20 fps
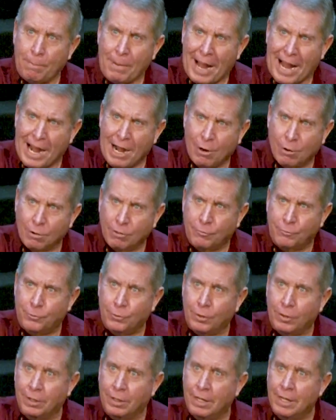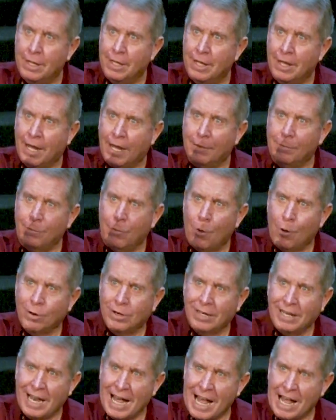powerful and
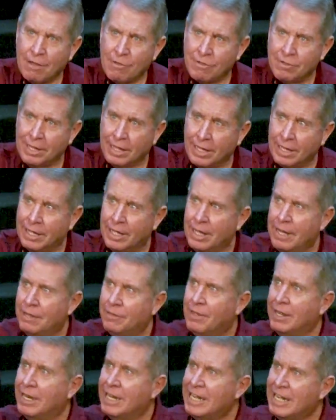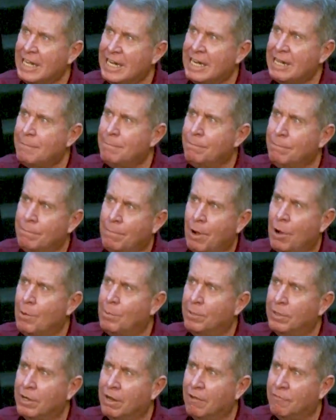more lasting than any
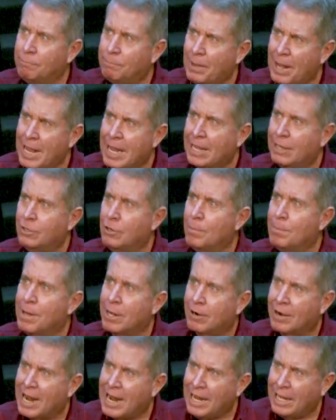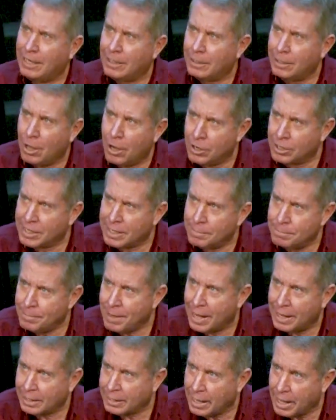moment of pain, no matter how long it
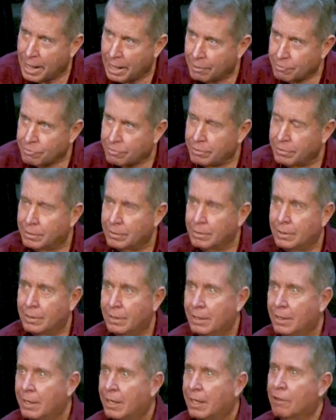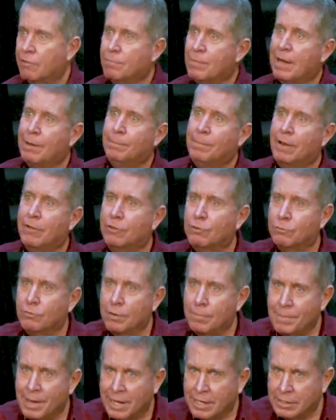might last. As my mother
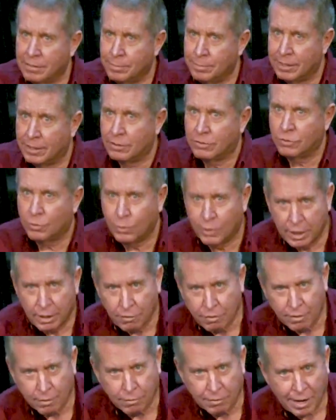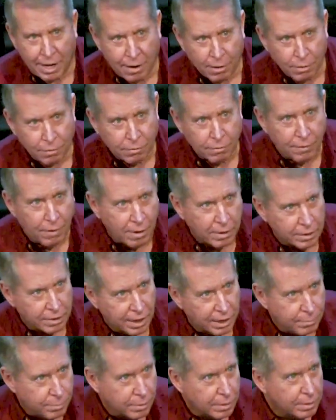reminded me, 26 hours of hard
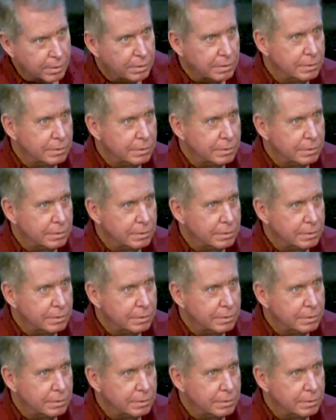labor.